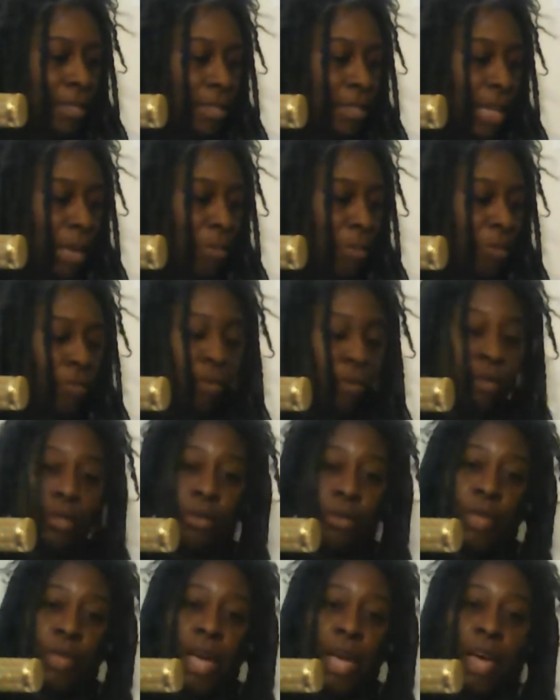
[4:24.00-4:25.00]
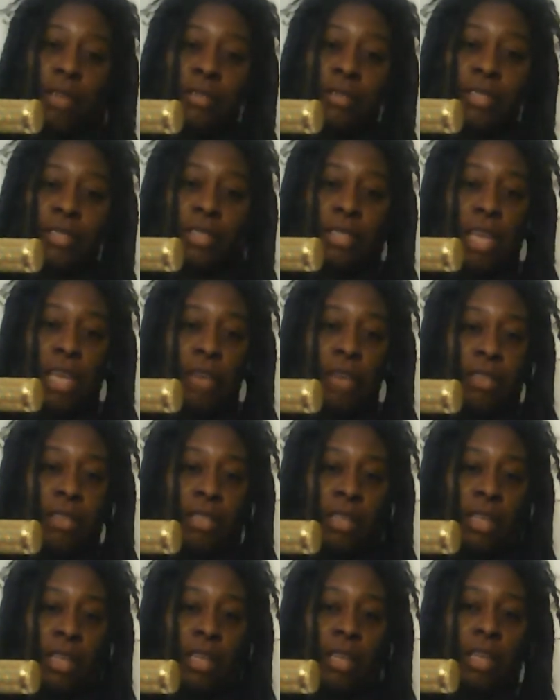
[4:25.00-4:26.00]
Damon for
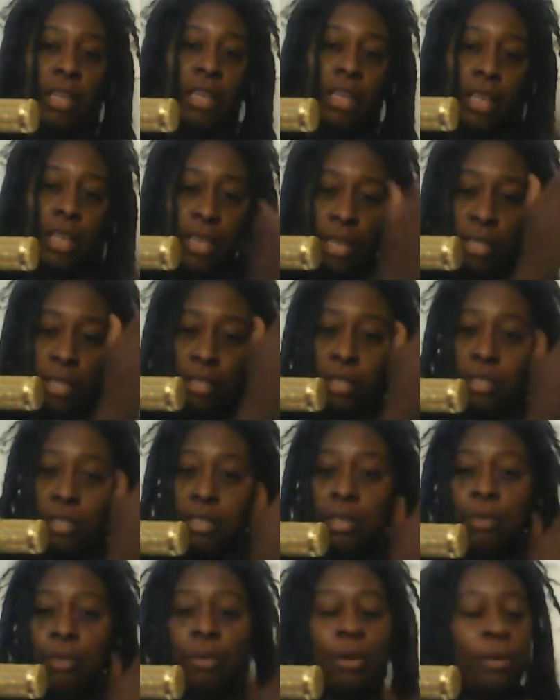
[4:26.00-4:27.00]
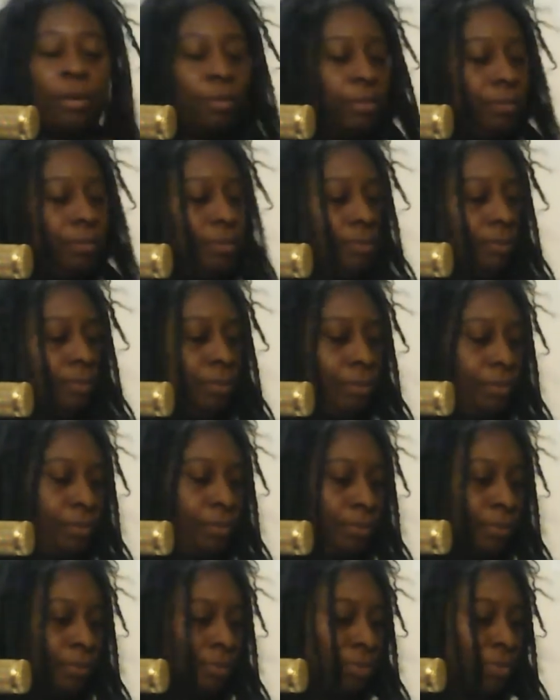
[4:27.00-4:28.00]
2007, he gets a 0.
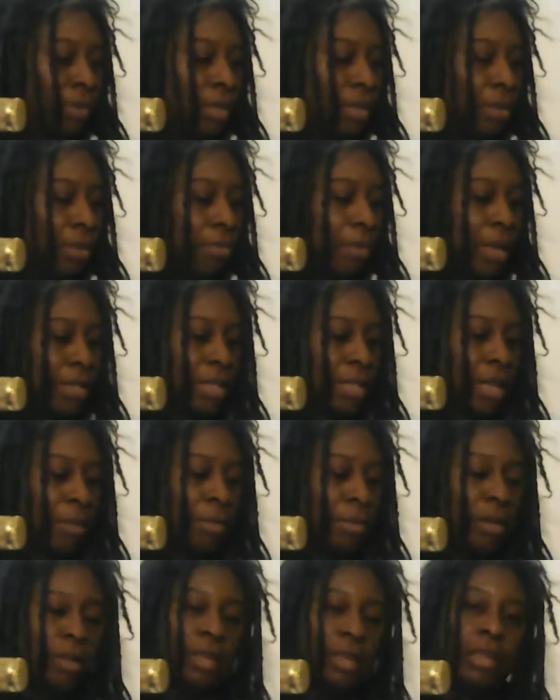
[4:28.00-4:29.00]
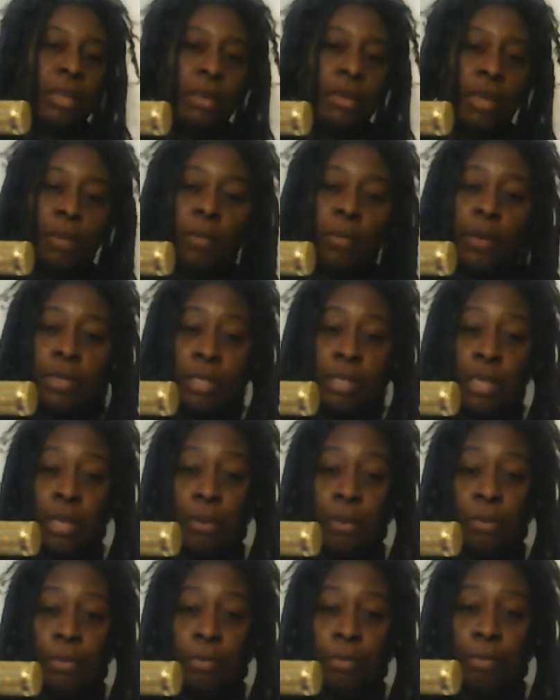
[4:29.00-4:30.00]
Matt Damon, he was
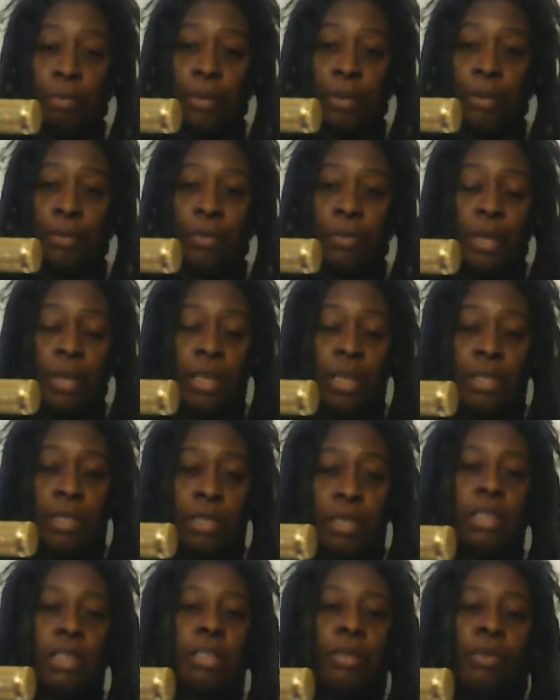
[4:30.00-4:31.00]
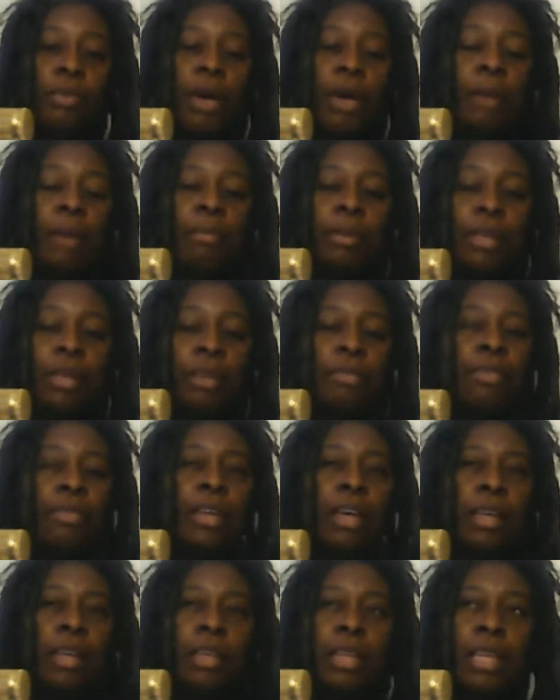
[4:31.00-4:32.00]
cute, but when he I believe,
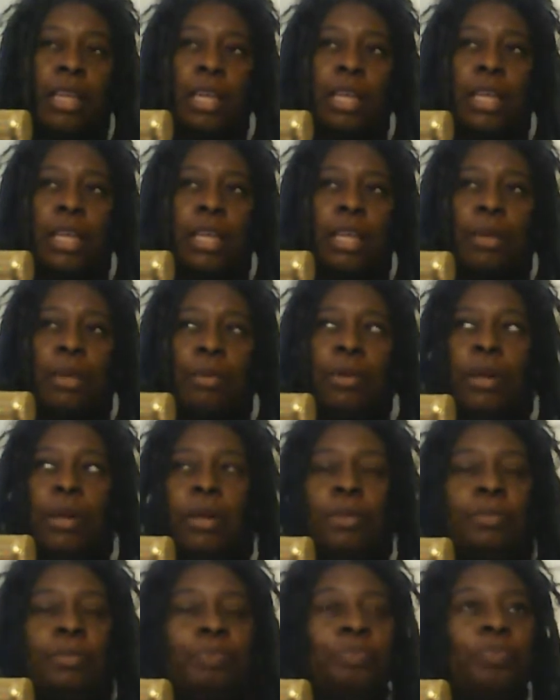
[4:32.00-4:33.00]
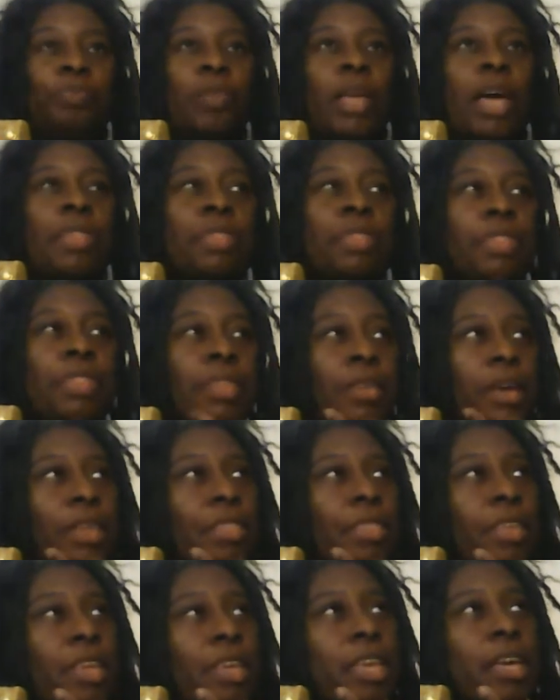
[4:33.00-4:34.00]
well, I I
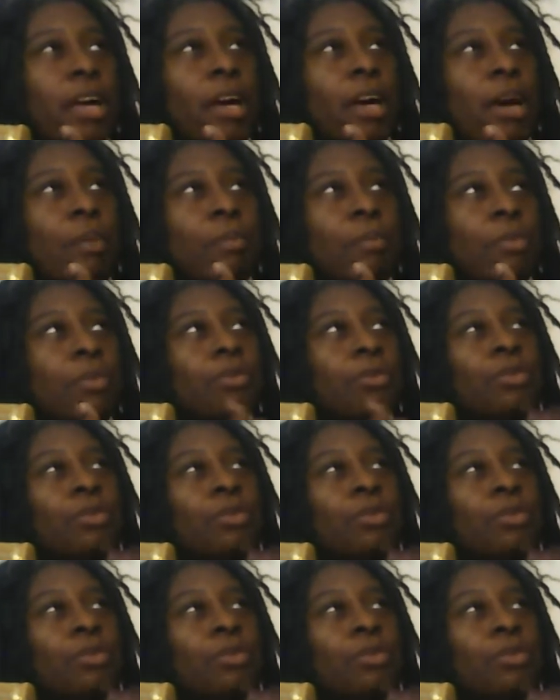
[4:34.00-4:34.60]
think I'm